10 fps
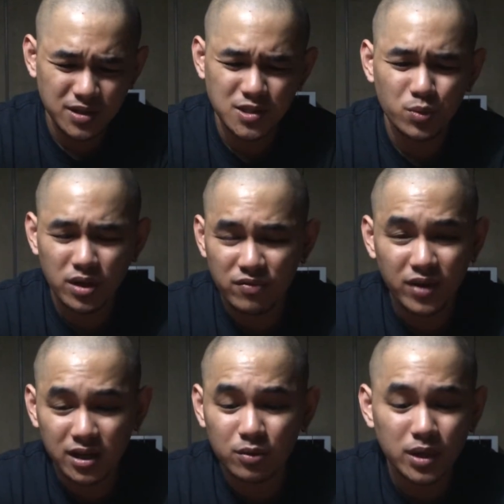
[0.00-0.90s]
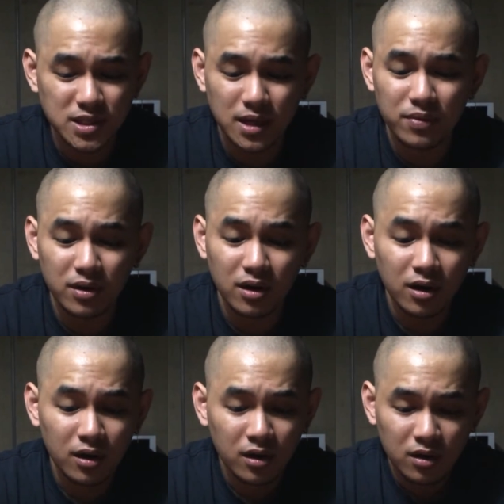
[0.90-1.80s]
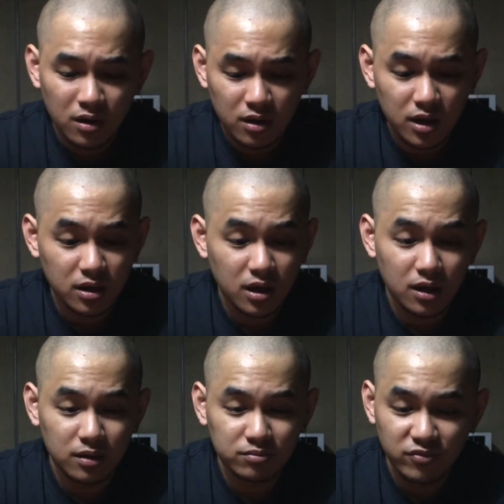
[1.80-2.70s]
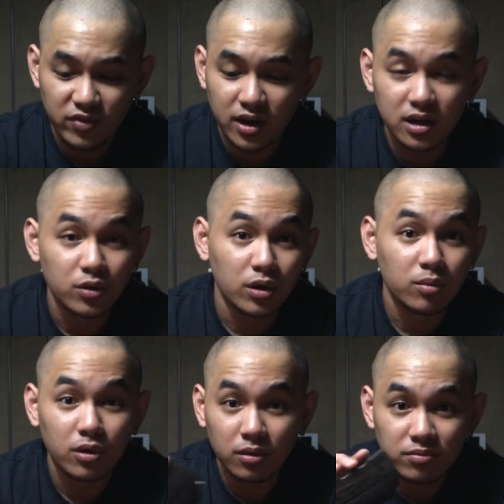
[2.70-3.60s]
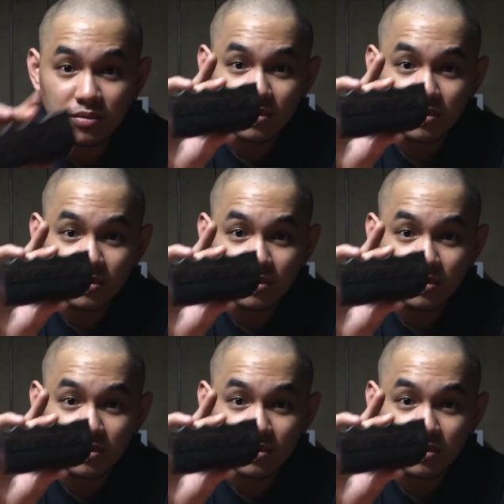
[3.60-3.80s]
This is one of the finer ones out there, and very durable,